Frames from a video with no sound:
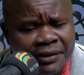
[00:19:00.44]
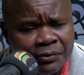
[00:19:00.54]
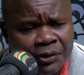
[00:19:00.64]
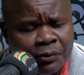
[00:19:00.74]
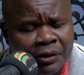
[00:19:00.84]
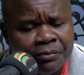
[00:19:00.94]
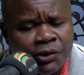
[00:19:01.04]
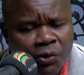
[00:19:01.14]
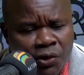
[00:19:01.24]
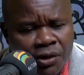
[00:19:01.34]
which were
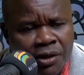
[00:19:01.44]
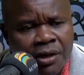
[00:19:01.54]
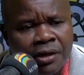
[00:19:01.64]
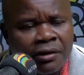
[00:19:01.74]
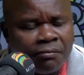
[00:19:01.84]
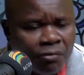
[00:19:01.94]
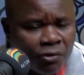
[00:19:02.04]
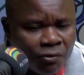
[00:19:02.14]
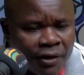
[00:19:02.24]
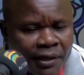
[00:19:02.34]
beyond
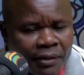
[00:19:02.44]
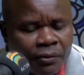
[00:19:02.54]
borrowing,